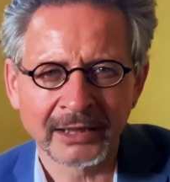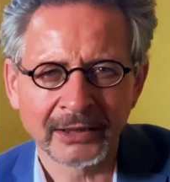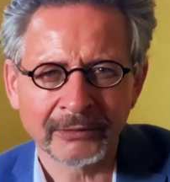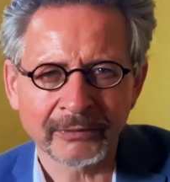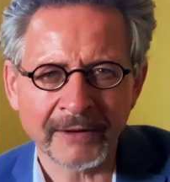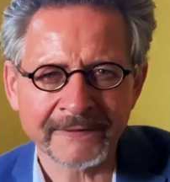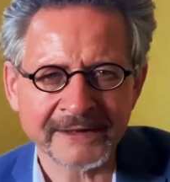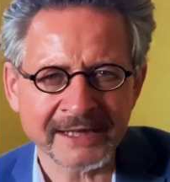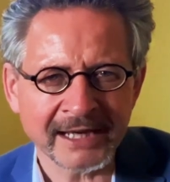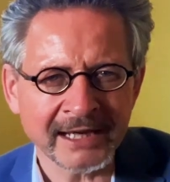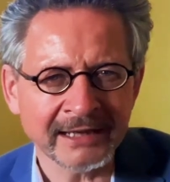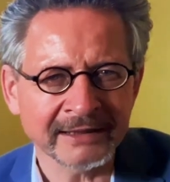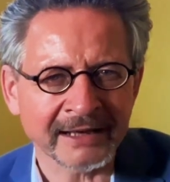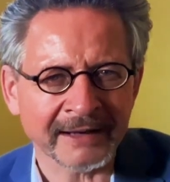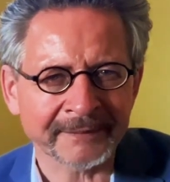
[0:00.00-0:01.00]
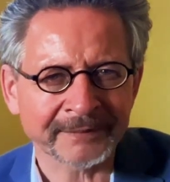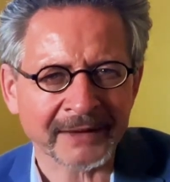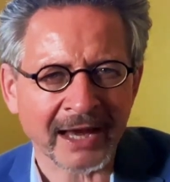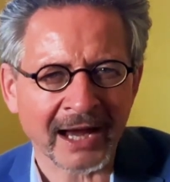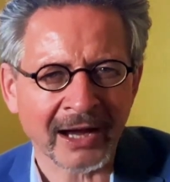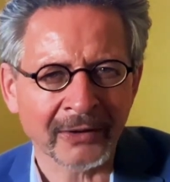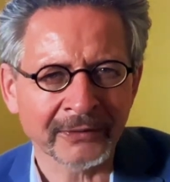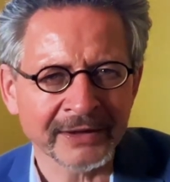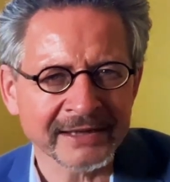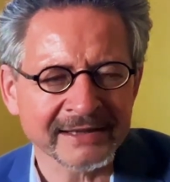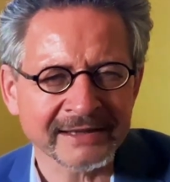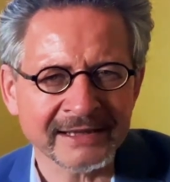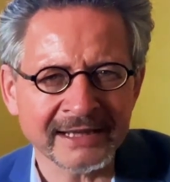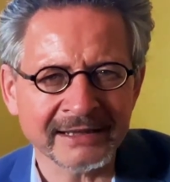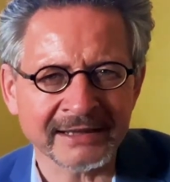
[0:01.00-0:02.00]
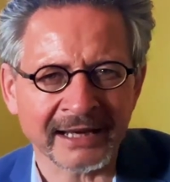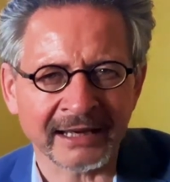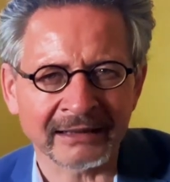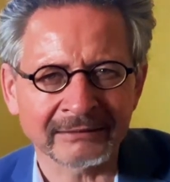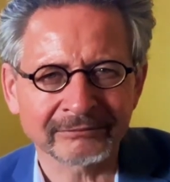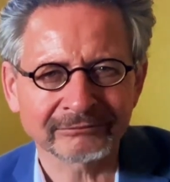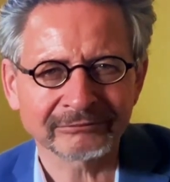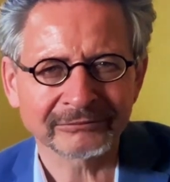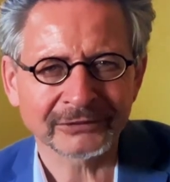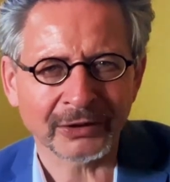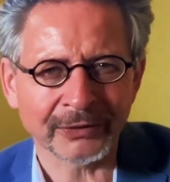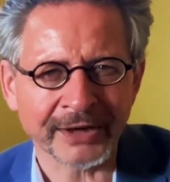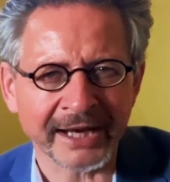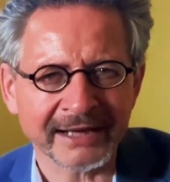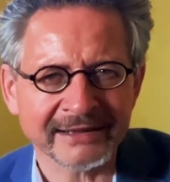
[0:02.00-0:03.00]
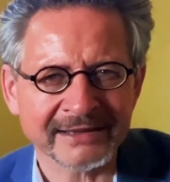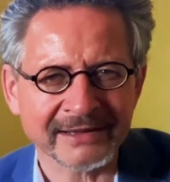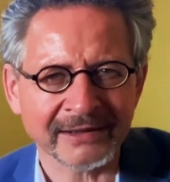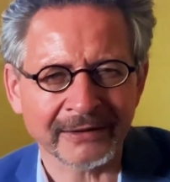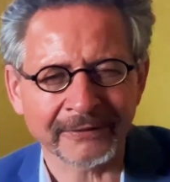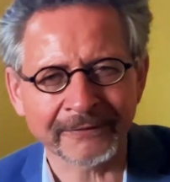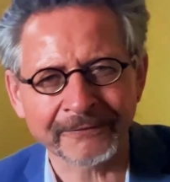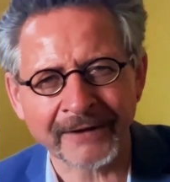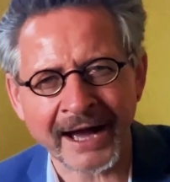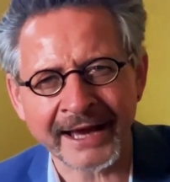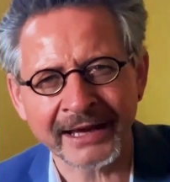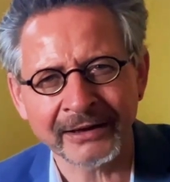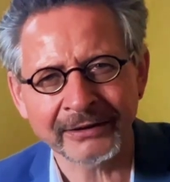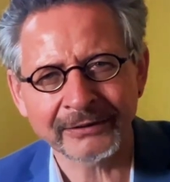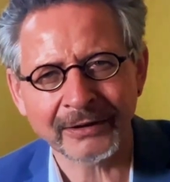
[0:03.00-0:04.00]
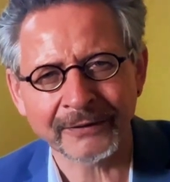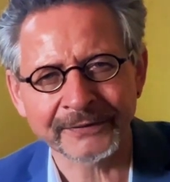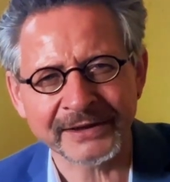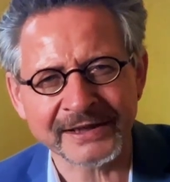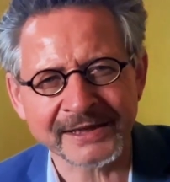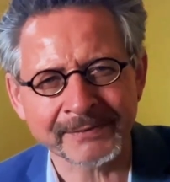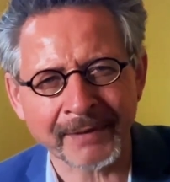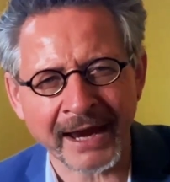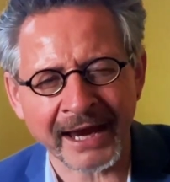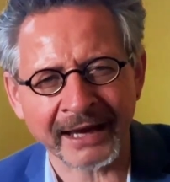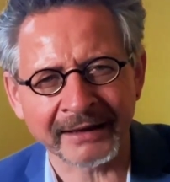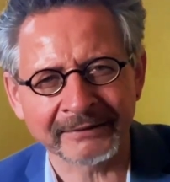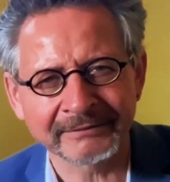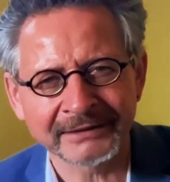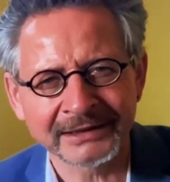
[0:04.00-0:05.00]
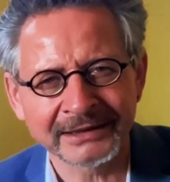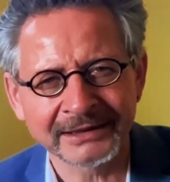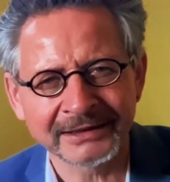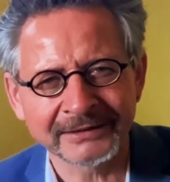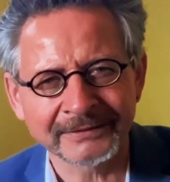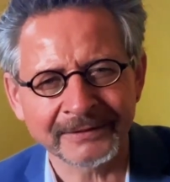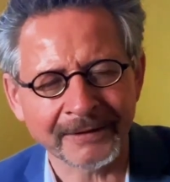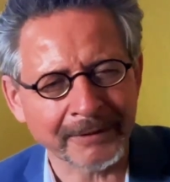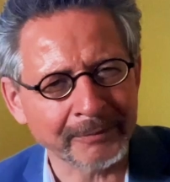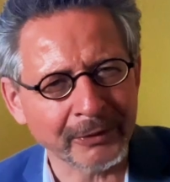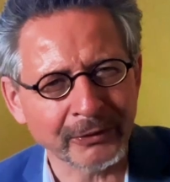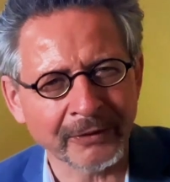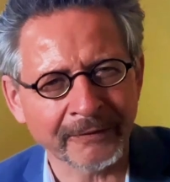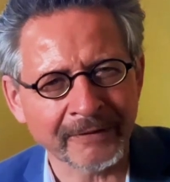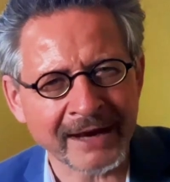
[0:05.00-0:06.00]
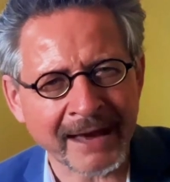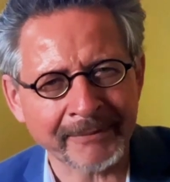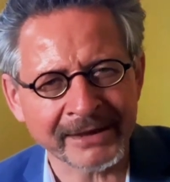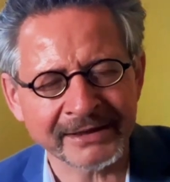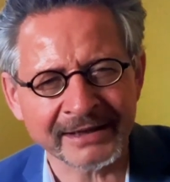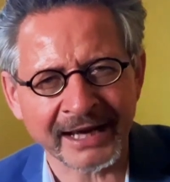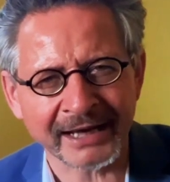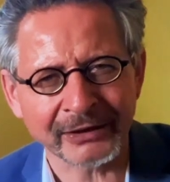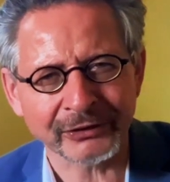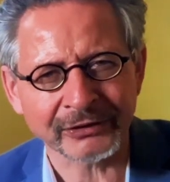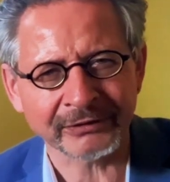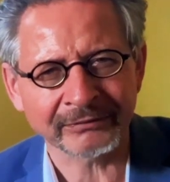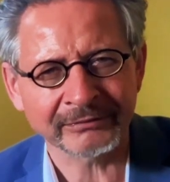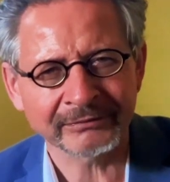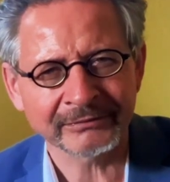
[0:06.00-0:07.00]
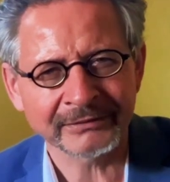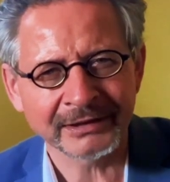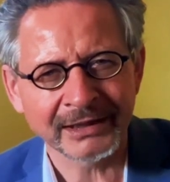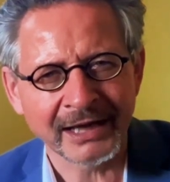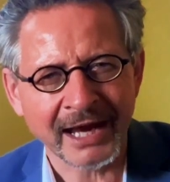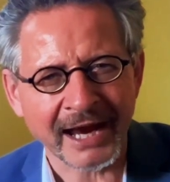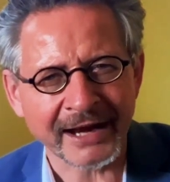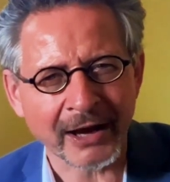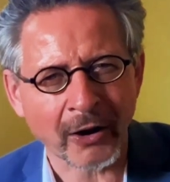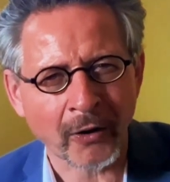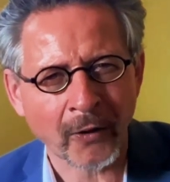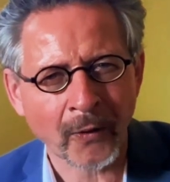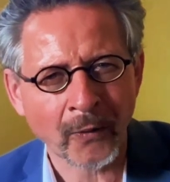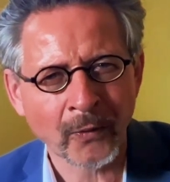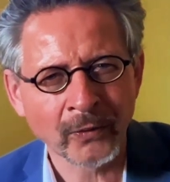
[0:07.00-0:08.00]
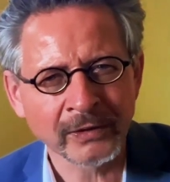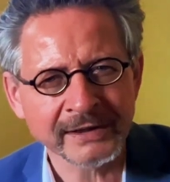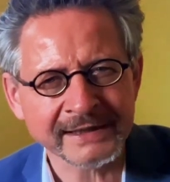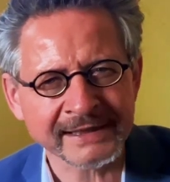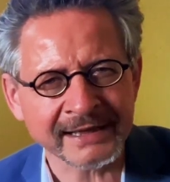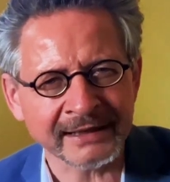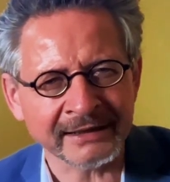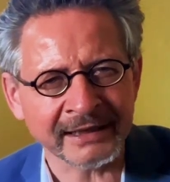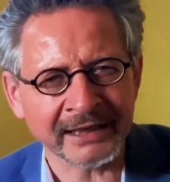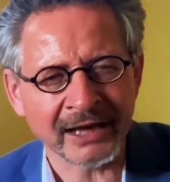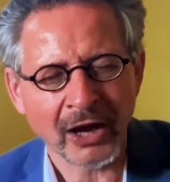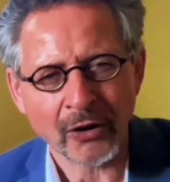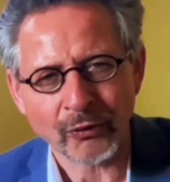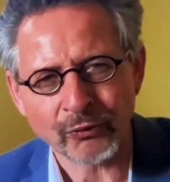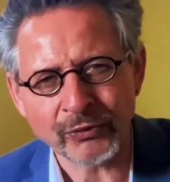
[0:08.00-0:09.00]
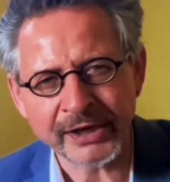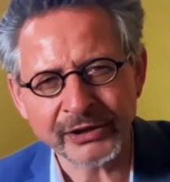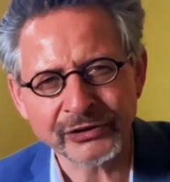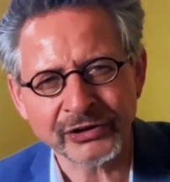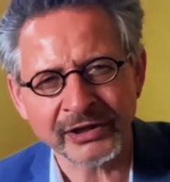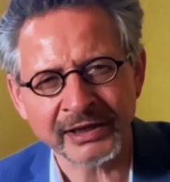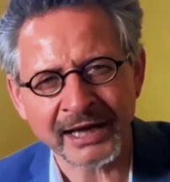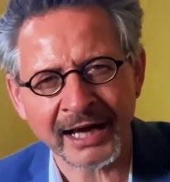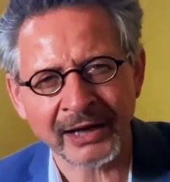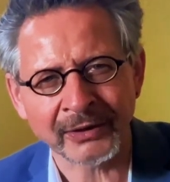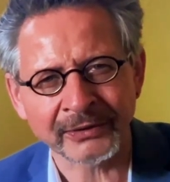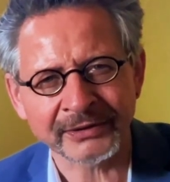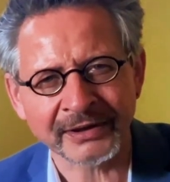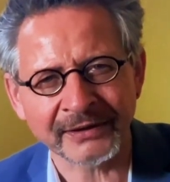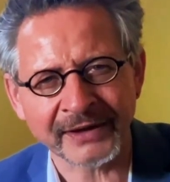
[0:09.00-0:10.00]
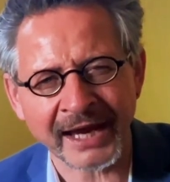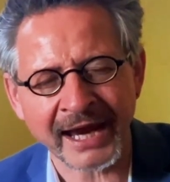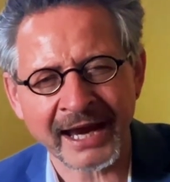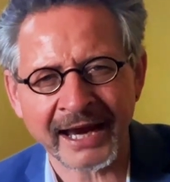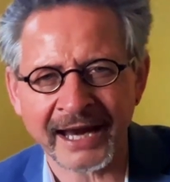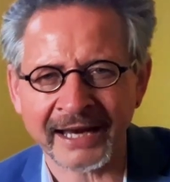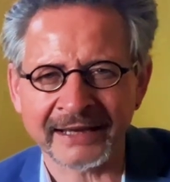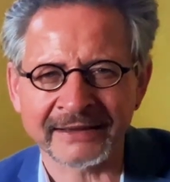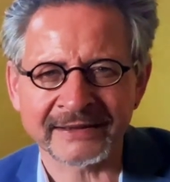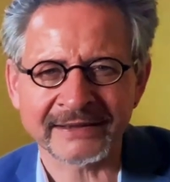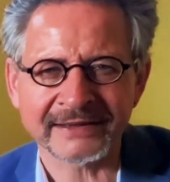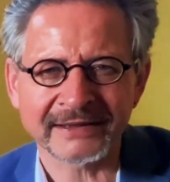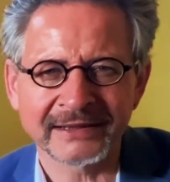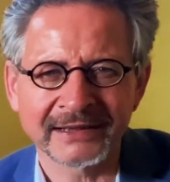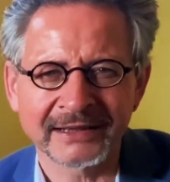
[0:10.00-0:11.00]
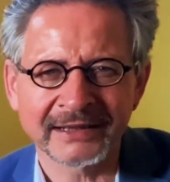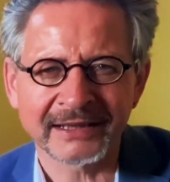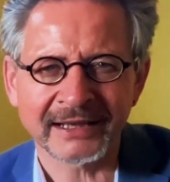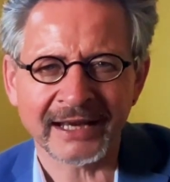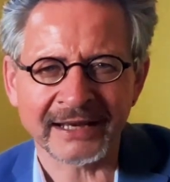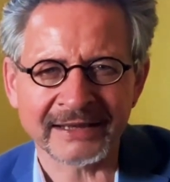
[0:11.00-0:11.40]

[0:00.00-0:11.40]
We have seen how this detail connects her fire of despair with the book of Lamentation and a whole city reaching out their hands in